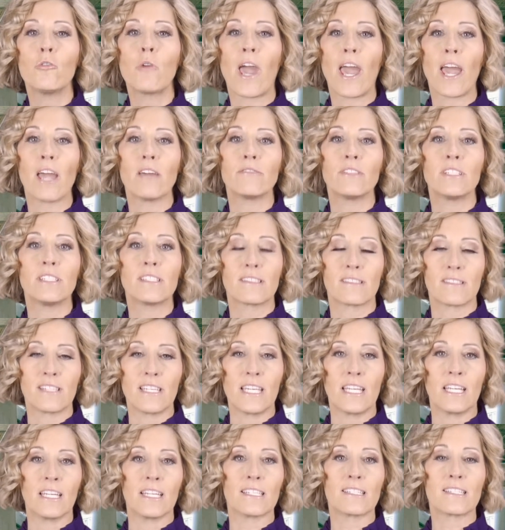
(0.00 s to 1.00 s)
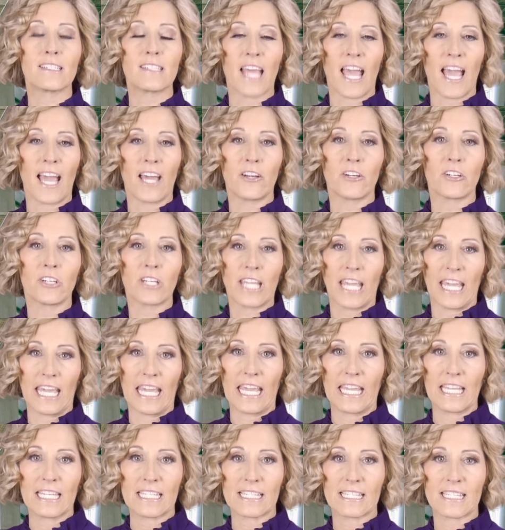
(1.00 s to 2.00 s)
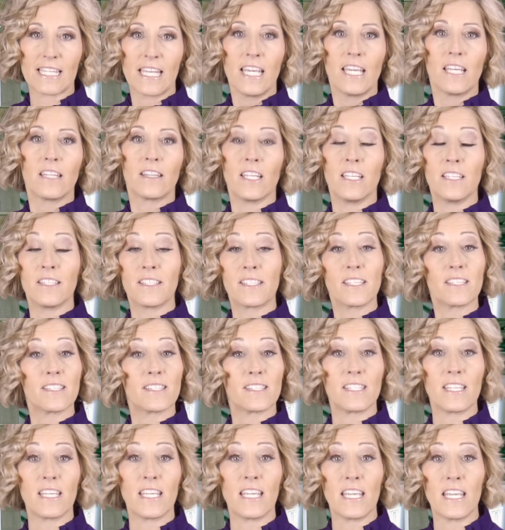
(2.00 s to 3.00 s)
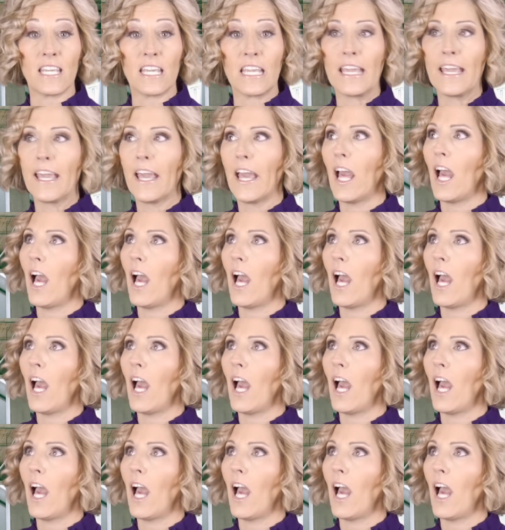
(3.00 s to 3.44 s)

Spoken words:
haven't seen a sadder case than to see